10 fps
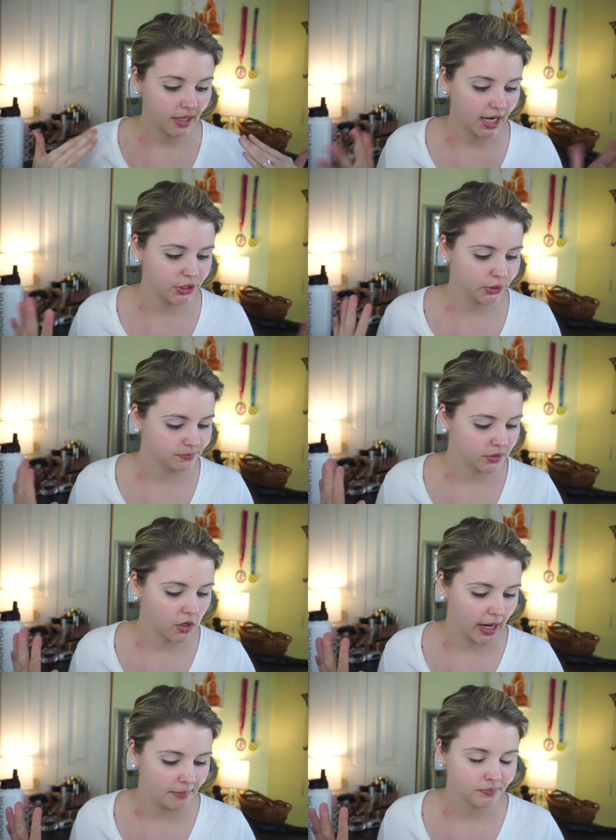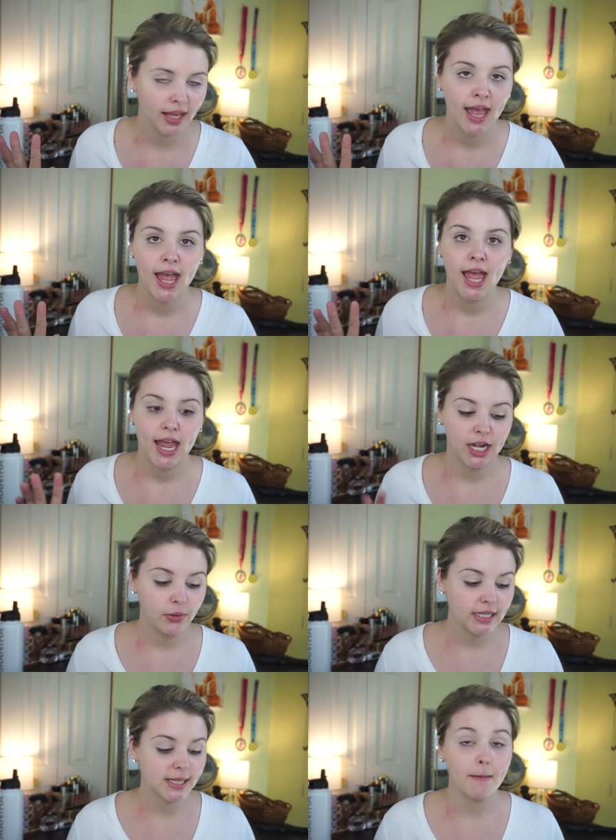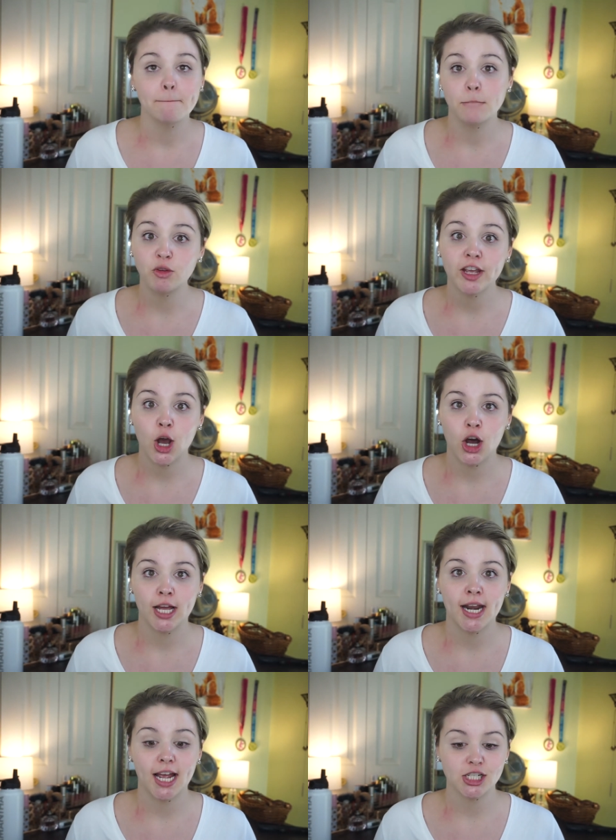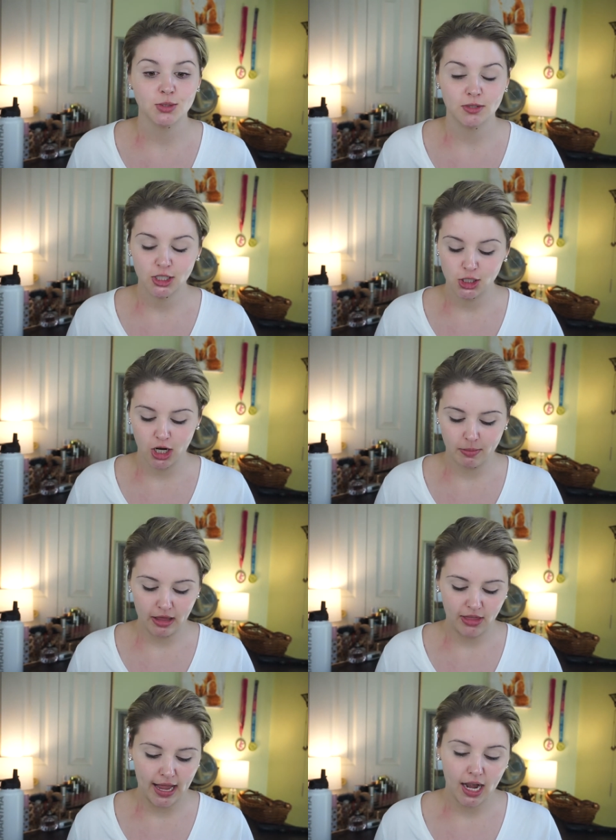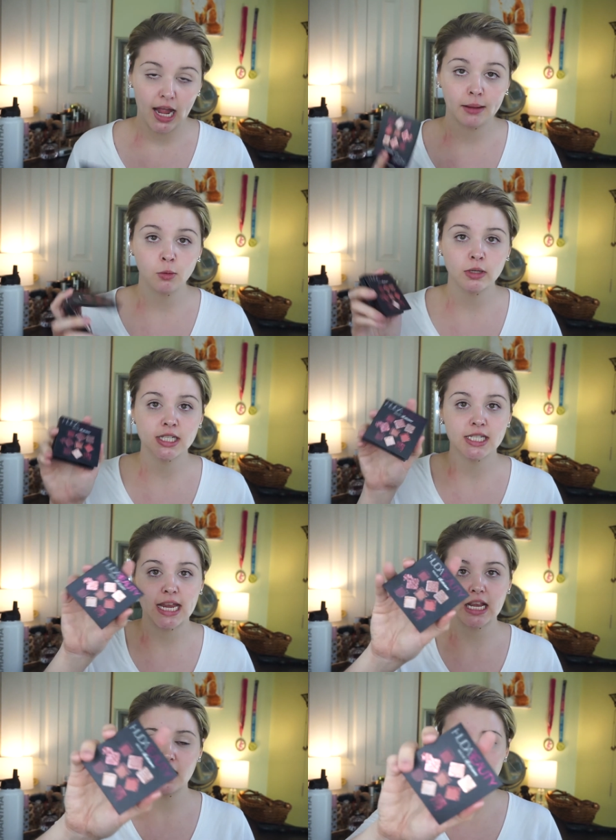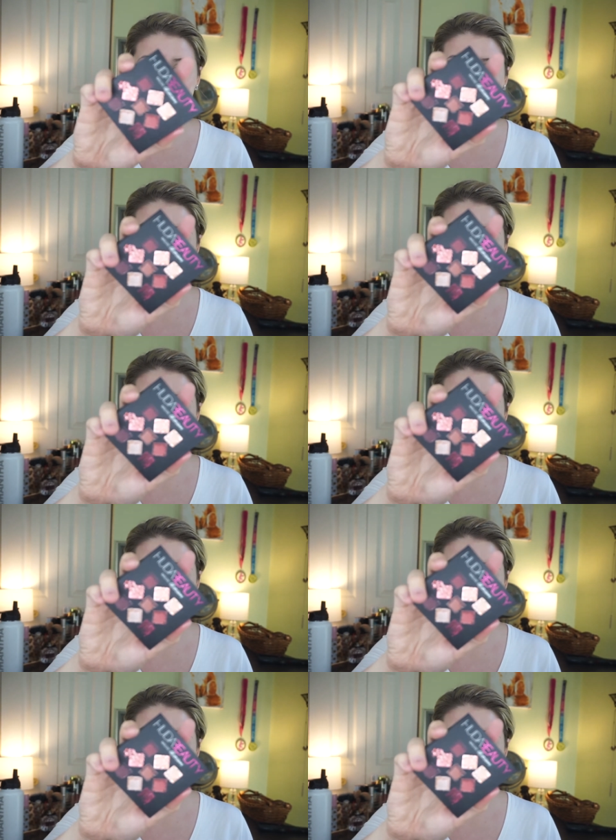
I do. Okay. Anyways, moving on, I just wanted to talk about that. I'm going to take the